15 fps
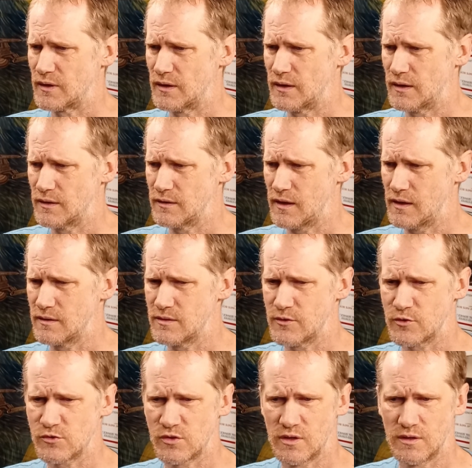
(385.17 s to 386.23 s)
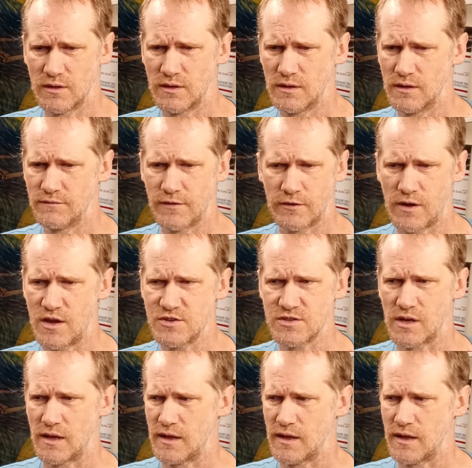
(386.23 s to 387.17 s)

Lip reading: And there's a variation.